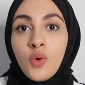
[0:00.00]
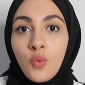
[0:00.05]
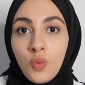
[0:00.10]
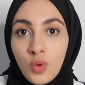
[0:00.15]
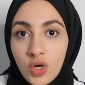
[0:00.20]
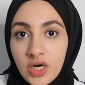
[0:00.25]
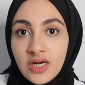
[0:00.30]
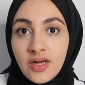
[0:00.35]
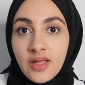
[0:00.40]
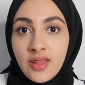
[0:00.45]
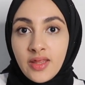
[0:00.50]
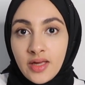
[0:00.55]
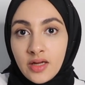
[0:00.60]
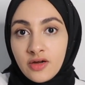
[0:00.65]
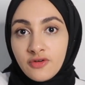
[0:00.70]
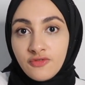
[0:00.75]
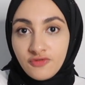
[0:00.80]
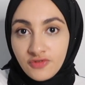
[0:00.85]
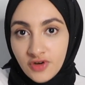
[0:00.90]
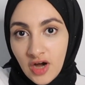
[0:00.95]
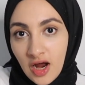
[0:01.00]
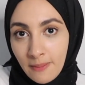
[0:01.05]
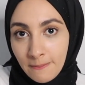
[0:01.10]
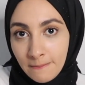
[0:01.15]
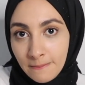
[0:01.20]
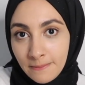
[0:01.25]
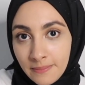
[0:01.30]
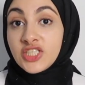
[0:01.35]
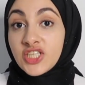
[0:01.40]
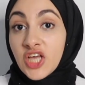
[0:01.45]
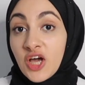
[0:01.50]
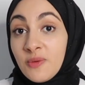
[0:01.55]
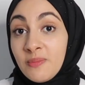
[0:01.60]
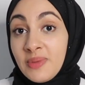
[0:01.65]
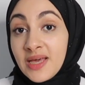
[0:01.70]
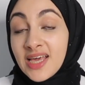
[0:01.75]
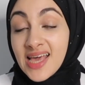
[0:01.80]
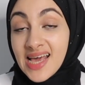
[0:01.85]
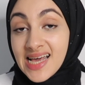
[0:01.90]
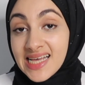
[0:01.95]
where they are from. So
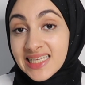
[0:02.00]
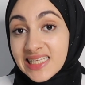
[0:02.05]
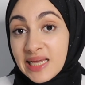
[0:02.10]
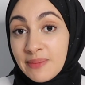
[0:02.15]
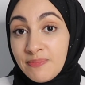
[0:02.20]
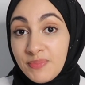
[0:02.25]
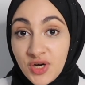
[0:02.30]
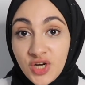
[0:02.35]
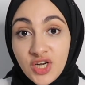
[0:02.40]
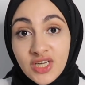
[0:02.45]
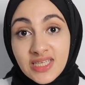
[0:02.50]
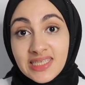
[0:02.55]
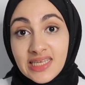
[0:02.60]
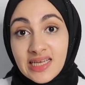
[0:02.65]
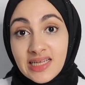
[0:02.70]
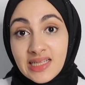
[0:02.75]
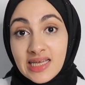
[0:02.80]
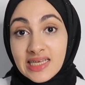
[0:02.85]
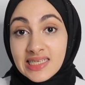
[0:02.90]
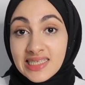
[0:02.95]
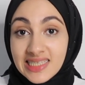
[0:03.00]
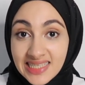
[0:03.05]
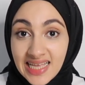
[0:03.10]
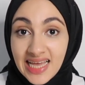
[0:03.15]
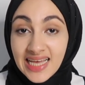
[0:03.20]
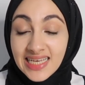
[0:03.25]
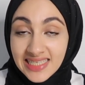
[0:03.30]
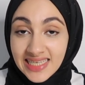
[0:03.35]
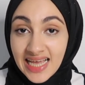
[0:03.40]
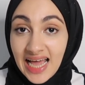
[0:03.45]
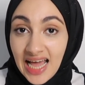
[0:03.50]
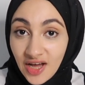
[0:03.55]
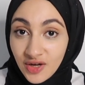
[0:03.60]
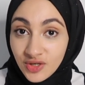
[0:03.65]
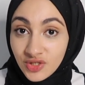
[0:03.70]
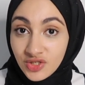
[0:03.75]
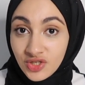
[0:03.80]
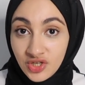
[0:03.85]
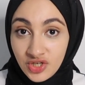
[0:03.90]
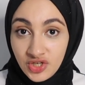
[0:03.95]
because a person sticks
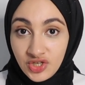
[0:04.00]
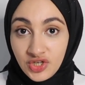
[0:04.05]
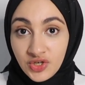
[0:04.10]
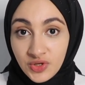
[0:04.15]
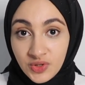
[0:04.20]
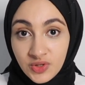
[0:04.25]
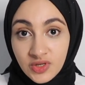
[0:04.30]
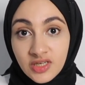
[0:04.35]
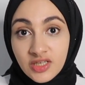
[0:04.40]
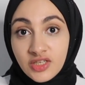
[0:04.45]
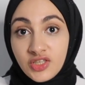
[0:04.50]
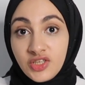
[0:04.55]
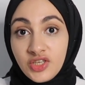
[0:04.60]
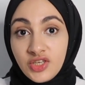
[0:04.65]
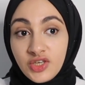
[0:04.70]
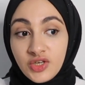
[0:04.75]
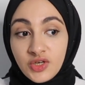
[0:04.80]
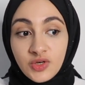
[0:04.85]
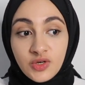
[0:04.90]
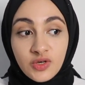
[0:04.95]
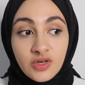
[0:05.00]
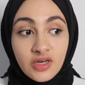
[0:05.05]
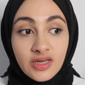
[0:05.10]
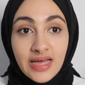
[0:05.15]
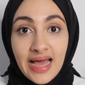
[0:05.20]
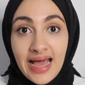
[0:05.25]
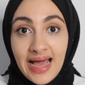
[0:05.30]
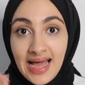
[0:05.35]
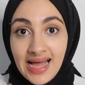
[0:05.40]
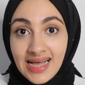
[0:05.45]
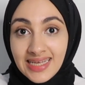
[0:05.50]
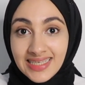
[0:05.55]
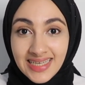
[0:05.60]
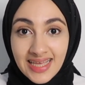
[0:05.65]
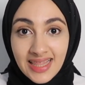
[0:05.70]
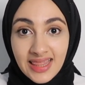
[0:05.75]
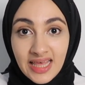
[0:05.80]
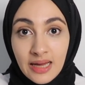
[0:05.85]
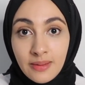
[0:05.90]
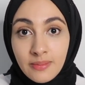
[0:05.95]
out to you, you ask
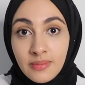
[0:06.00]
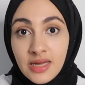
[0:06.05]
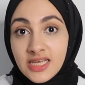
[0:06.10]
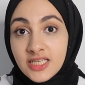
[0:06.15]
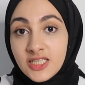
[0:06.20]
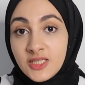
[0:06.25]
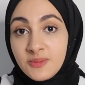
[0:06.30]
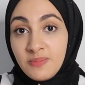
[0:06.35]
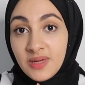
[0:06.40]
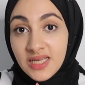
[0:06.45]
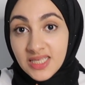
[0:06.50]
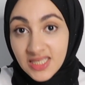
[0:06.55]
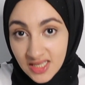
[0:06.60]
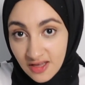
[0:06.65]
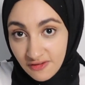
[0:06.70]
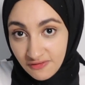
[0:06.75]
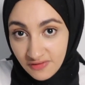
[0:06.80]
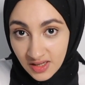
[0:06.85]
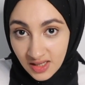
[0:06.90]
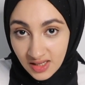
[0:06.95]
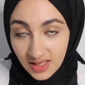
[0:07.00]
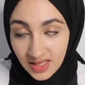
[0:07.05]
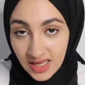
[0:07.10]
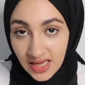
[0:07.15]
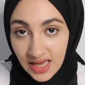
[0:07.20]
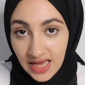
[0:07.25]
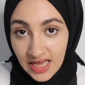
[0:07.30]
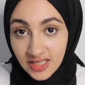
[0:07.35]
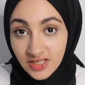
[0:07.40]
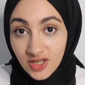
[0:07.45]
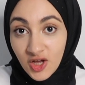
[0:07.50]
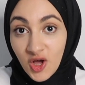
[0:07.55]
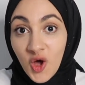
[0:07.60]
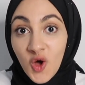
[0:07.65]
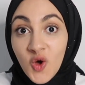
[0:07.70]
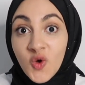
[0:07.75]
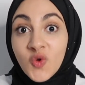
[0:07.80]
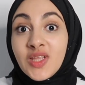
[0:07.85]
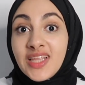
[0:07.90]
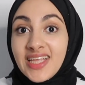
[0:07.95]
them specifically and
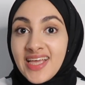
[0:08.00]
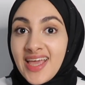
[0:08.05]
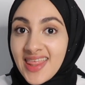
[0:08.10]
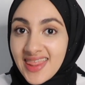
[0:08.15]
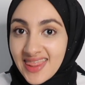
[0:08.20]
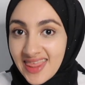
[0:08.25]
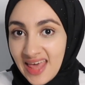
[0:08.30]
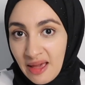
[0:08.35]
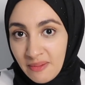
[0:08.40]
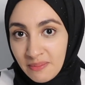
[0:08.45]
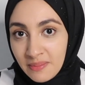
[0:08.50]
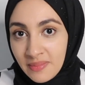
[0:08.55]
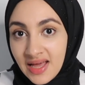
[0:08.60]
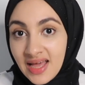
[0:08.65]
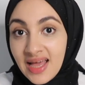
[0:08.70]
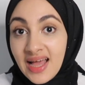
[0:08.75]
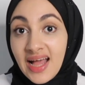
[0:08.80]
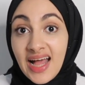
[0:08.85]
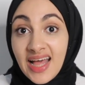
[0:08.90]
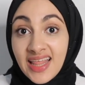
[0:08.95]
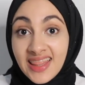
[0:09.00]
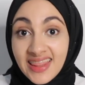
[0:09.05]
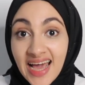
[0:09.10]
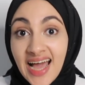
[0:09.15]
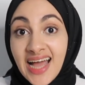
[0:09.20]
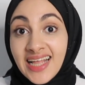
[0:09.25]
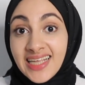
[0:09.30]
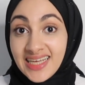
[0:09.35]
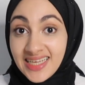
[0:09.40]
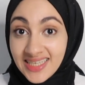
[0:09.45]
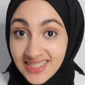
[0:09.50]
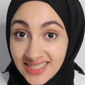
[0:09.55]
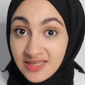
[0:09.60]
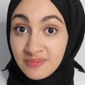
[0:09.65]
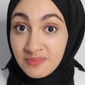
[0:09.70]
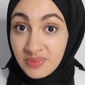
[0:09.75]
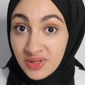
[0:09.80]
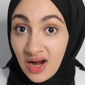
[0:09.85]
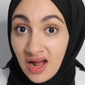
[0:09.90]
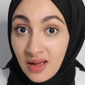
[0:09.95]
only them. And that is the
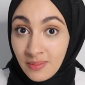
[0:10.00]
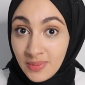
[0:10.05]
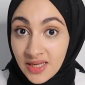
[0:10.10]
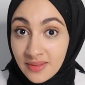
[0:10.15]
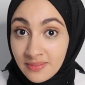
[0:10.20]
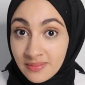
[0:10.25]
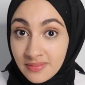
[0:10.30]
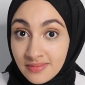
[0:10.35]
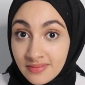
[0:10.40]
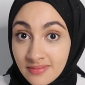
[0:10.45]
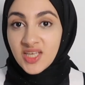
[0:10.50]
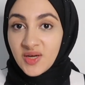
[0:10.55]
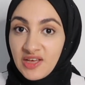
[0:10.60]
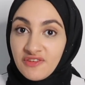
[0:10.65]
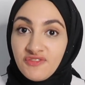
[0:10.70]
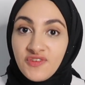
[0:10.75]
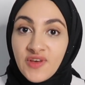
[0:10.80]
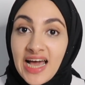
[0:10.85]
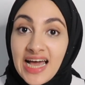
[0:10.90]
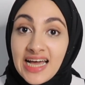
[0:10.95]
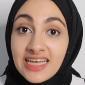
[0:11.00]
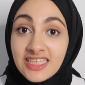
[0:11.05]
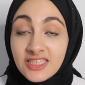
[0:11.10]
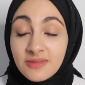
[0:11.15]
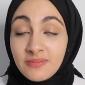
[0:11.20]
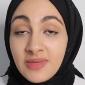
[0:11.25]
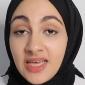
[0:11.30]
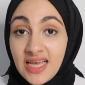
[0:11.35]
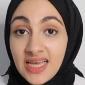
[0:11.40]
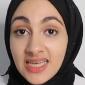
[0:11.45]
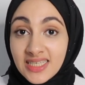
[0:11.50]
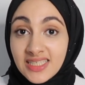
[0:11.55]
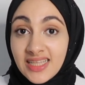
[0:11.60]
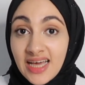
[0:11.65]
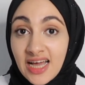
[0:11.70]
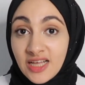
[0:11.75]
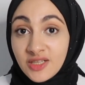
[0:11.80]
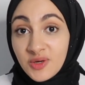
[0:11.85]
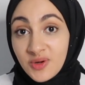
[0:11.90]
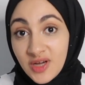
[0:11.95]
problem. So if you ask me, is
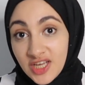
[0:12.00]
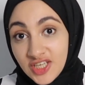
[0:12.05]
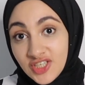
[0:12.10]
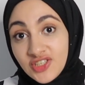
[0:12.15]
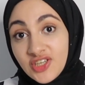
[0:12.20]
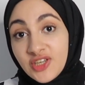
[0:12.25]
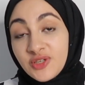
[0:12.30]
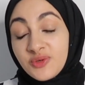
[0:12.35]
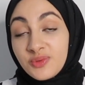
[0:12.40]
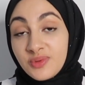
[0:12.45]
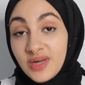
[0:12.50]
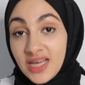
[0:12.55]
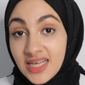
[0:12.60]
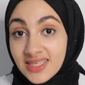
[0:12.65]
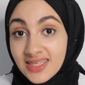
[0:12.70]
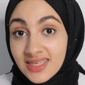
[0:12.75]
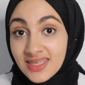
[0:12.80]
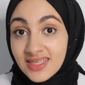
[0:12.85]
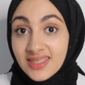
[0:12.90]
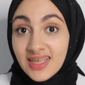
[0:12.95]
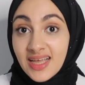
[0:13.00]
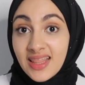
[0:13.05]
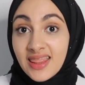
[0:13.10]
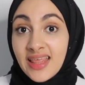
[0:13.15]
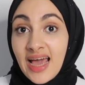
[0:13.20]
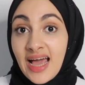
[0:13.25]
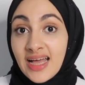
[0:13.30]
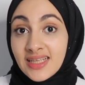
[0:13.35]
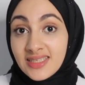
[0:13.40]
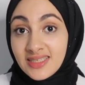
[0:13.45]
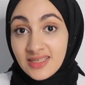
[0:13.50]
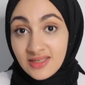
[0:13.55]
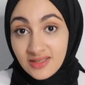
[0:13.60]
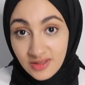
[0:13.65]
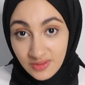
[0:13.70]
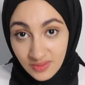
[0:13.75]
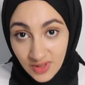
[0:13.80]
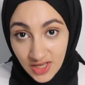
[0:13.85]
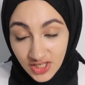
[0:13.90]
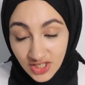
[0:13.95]
that question racist in that
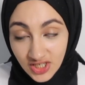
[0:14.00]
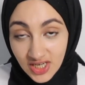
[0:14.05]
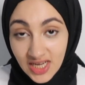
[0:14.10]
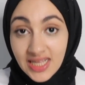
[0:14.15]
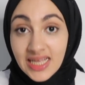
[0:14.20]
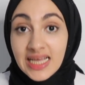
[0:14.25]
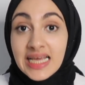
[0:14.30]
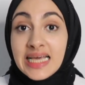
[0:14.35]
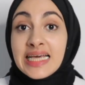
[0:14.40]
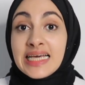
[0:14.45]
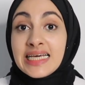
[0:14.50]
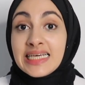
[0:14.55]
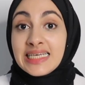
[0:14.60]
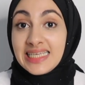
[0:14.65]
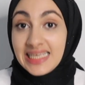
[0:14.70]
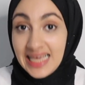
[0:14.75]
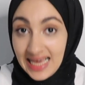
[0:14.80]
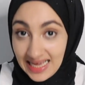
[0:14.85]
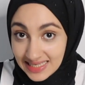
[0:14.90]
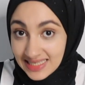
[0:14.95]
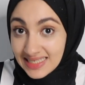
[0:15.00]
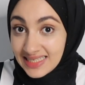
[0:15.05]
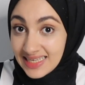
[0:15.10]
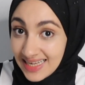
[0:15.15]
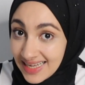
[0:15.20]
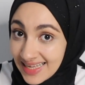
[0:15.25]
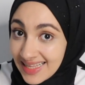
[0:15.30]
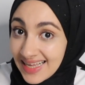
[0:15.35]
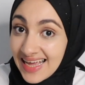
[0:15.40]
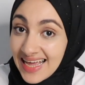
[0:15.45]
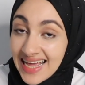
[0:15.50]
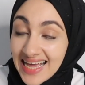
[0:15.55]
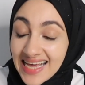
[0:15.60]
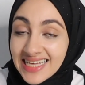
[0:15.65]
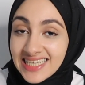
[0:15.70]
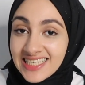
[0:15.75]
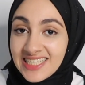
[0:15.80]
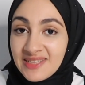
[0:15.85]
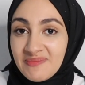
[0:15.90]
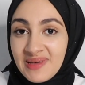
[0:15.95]
situation? Yes, it
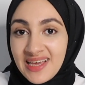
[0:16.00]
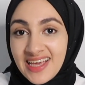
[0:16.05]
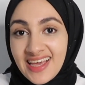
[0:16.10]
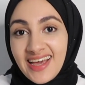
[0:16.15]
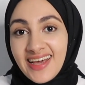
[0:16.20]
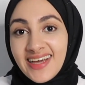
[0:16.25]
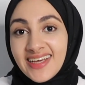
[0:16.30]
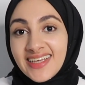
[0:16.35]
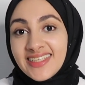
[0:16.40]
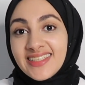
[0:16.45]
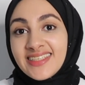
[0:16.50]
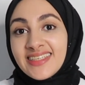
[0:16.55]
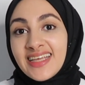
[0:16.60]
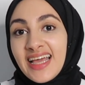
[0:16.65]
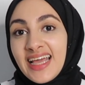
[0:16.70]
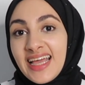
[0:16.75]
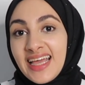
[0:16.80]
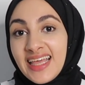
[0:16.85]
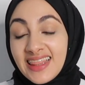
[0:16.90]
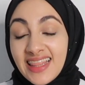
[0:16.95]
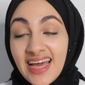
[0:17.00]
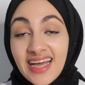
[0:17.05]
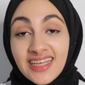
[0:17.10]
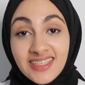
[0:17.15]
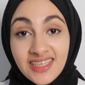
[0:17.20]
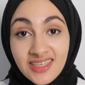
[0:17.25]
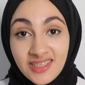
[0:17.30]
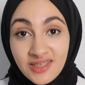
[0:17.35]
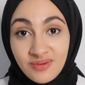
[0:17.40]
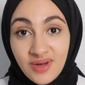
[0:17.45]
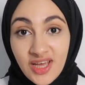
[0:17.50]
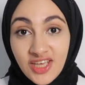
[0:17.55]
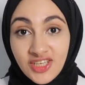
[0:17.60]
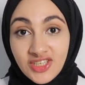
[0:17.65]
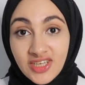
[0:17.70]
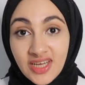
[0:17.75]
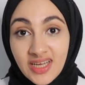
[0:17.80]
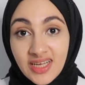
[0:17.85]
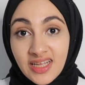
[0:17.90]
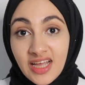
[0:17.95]
is, because in that
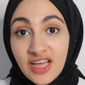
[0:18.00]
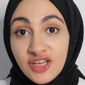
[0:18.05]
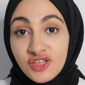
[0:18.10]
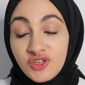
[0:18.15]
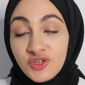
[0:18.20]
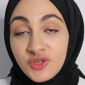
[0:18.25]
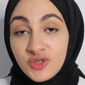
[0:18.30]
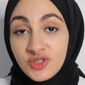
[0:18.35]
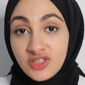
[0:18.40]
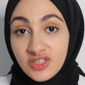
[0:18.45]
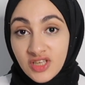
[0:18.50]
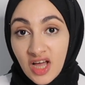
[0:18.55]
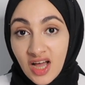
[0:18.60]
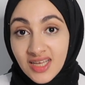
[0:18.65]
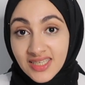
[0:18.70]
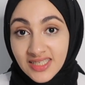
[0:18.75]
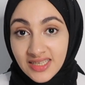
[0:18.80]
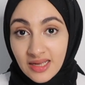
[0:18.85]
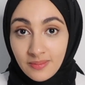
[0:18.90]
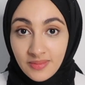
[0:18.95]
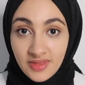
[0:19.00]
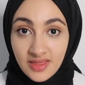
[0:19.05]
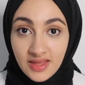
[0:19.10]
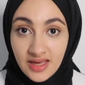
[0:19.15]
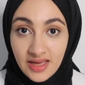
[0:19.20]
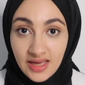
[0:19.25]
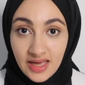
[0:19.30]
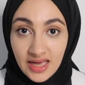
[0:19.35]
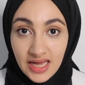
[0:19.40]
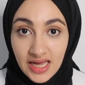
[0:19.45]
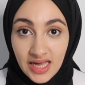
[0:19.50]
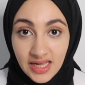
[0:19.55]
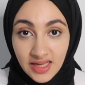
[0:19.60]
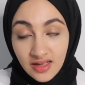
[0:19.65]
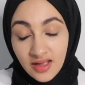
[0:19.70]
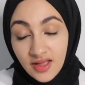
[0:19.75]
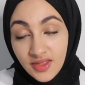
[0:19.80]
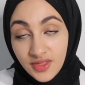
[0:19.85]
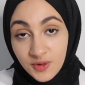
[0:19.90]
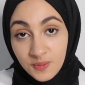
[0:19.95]
situation, you saw something in
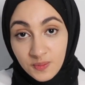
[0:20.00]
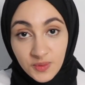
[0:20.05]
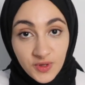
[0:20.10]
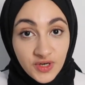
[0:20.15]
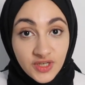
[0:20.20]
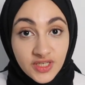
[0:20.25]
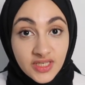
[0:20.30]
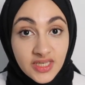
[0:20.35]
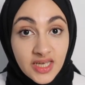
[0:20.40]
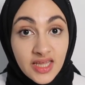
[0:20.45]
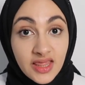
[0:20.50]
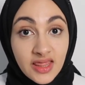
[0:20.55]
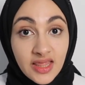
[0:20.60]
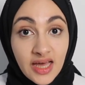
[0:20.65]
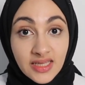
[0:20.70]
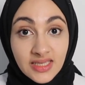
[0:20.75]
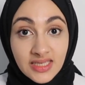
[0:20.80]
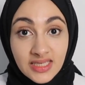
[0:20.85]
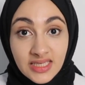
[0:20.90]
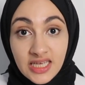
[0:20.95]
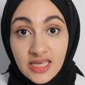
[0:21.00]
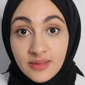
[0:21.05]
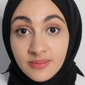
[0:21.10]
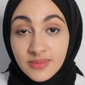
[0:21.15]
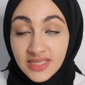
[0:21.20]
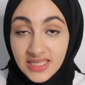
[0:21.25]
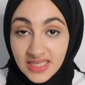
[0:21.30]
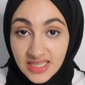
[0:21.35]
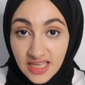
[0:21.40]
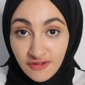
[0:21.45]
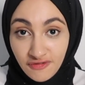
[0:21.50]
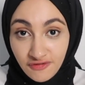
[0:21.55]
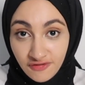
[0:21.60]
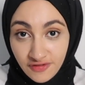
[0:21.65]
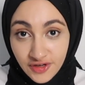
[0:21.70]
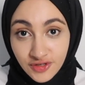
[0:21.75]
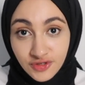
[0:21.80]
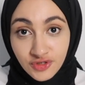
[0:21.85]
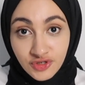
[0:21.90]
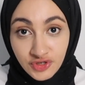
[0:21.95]
another person that seems
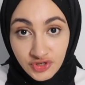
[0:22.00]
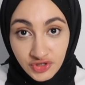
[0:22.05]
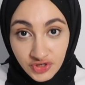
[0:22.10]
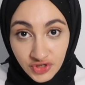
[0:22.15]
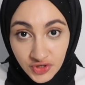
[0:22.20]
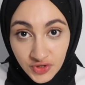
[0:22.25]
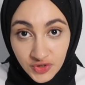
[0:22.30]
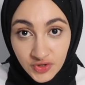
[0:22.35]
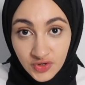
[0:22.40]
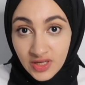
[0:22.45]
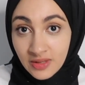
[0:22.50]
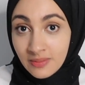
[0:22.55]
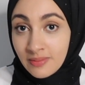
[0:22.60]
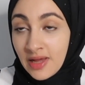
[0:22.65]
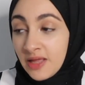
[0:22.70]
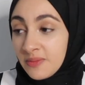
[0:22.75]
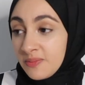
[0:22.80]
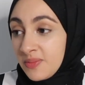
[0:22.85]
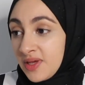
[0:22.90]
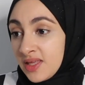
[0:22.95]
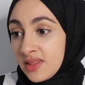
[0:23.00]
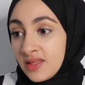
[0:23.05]
different to you. It might be